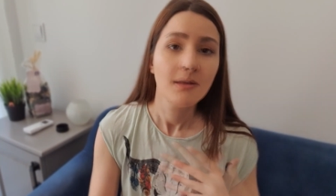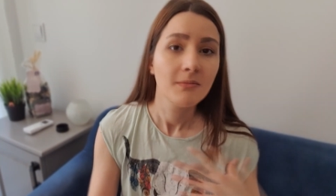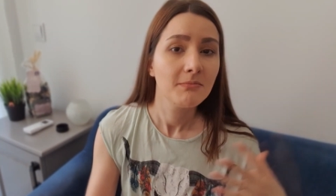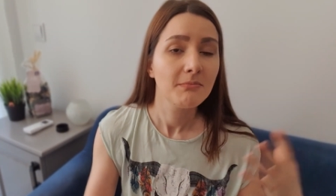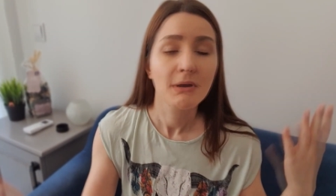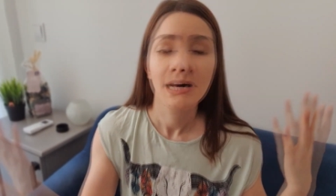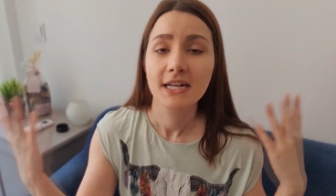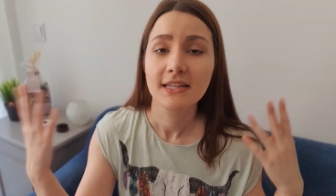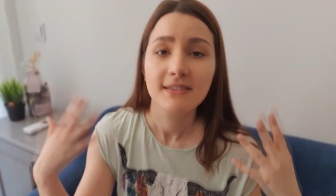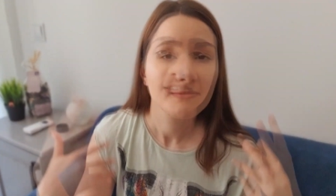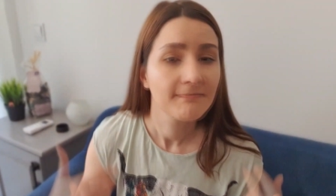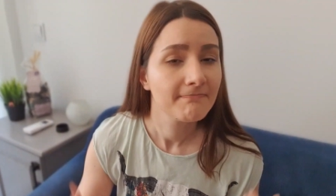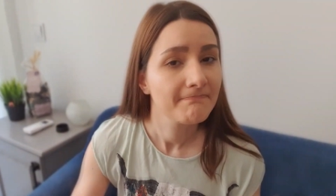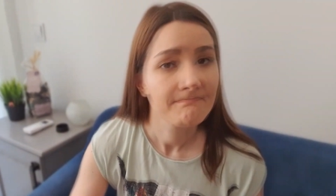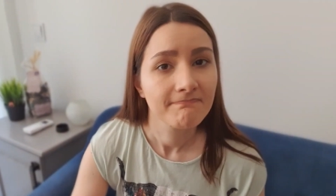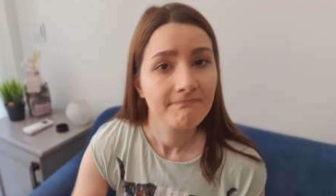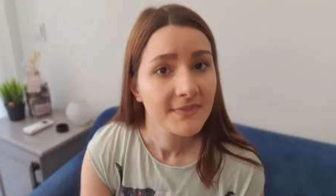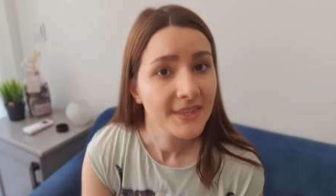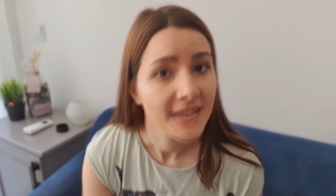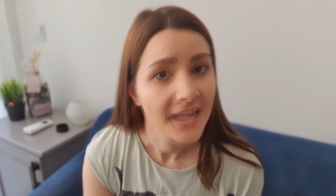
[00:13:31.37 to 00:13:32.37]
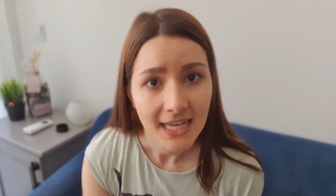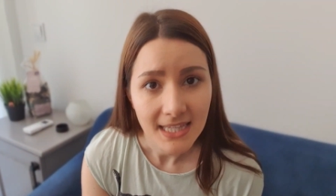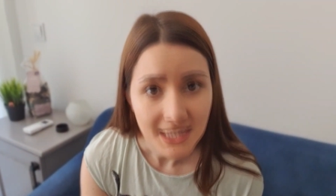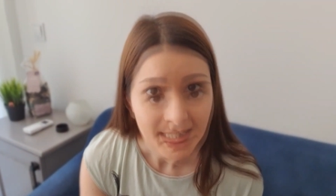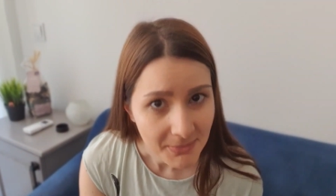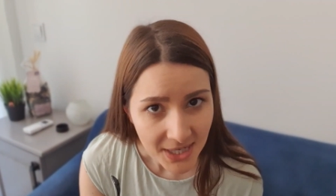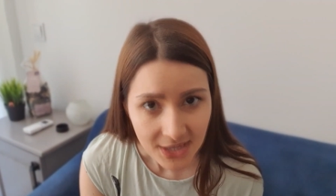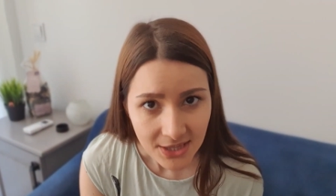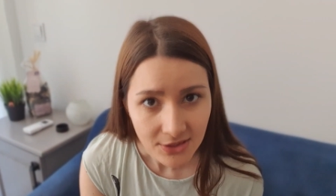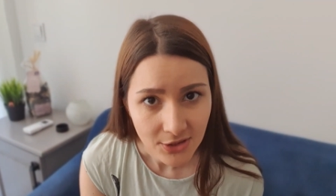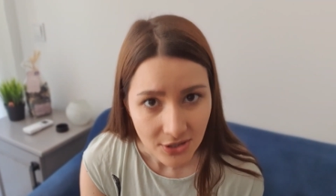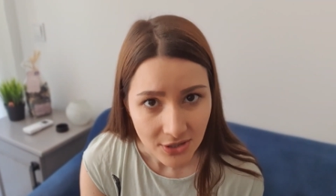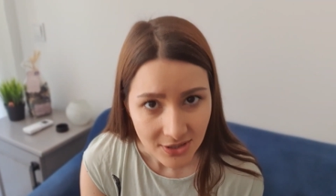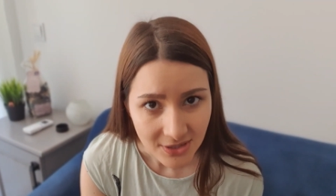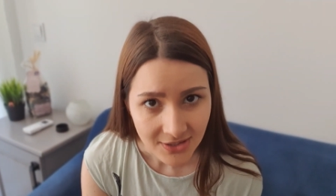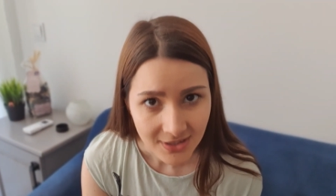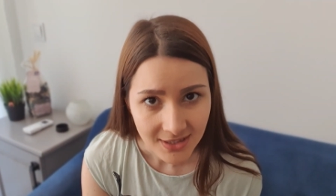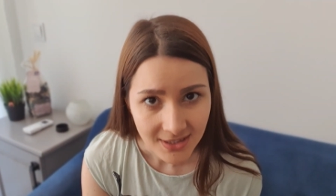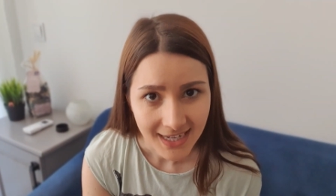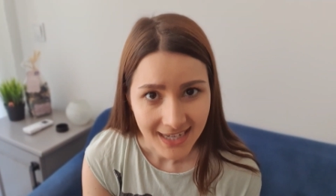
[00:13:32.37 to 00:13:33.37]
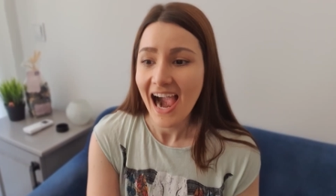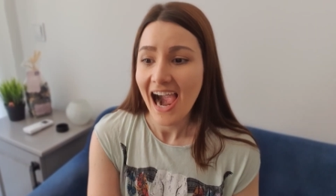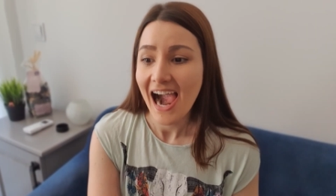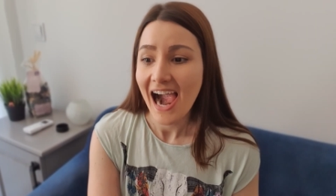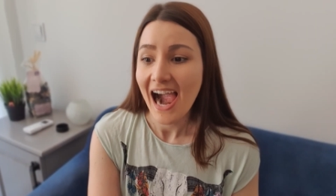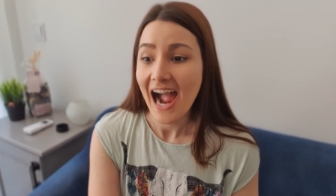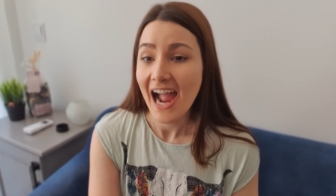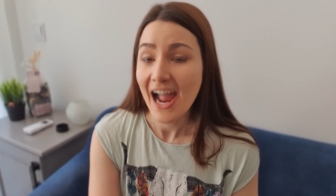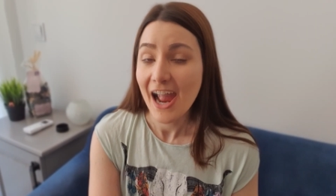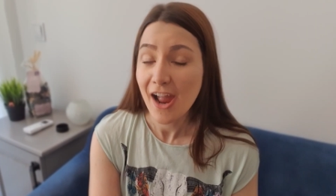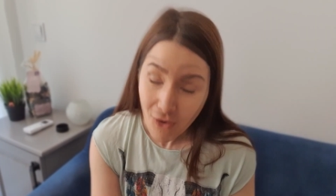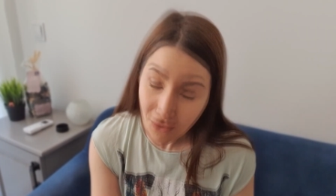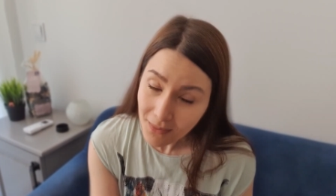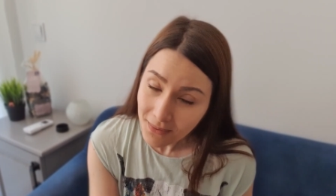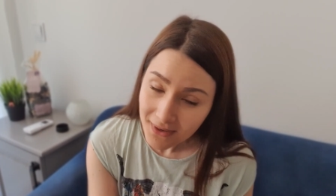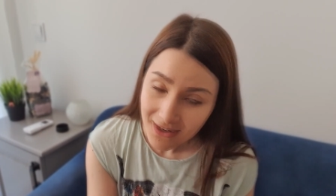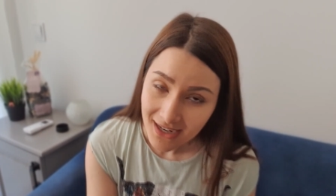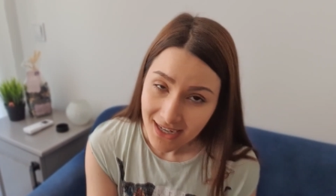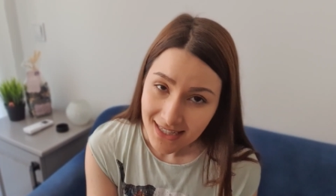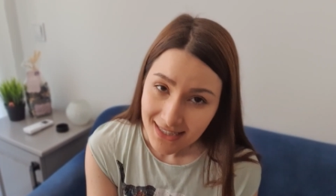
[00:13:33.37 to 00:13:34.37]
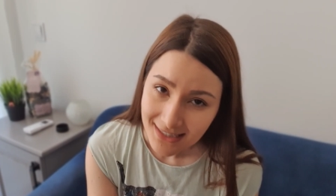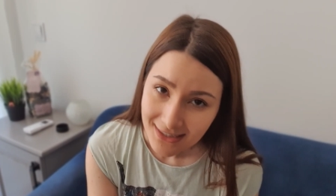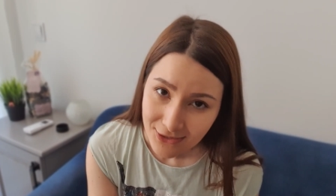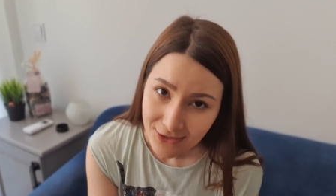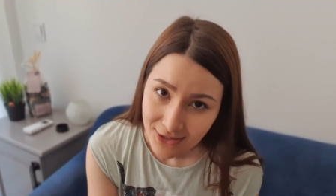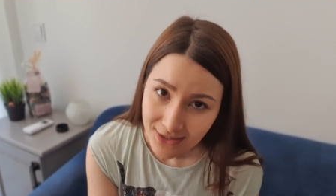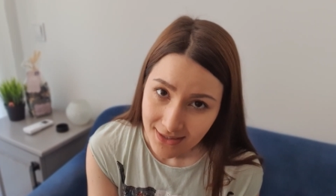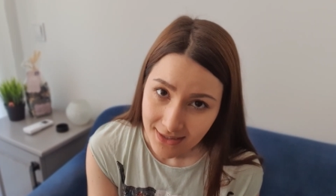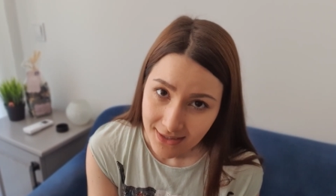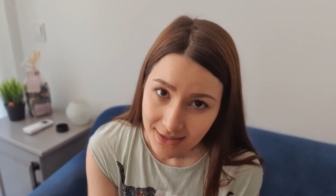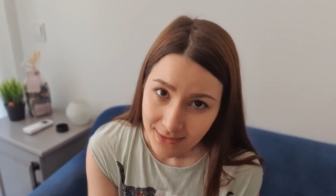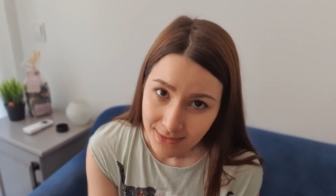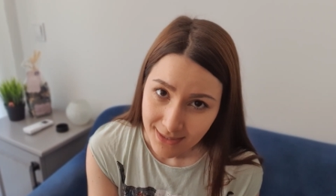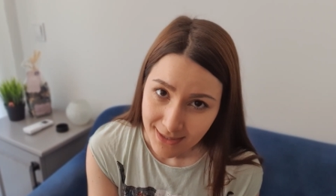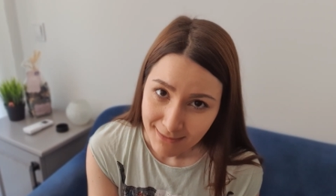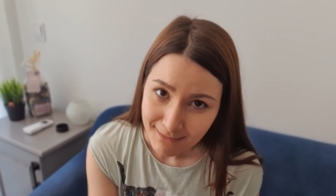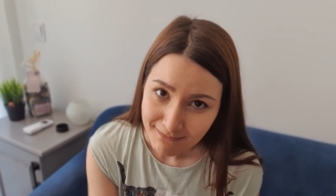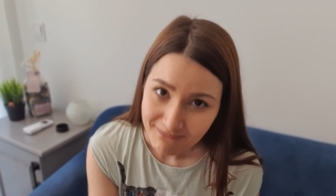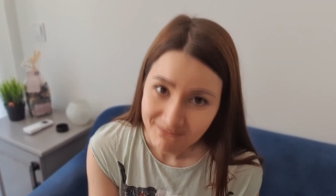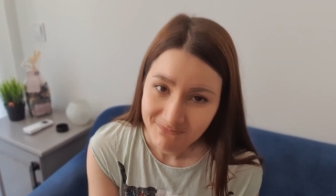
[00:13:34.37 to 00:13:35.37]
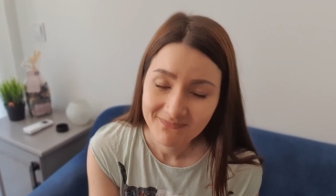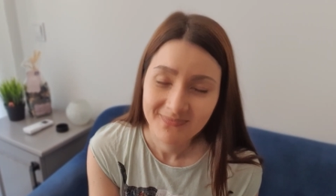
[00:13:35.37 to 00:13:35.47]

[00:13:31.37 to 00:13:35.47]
but that's my thoughts on that. I hope you guys enjoyed this one.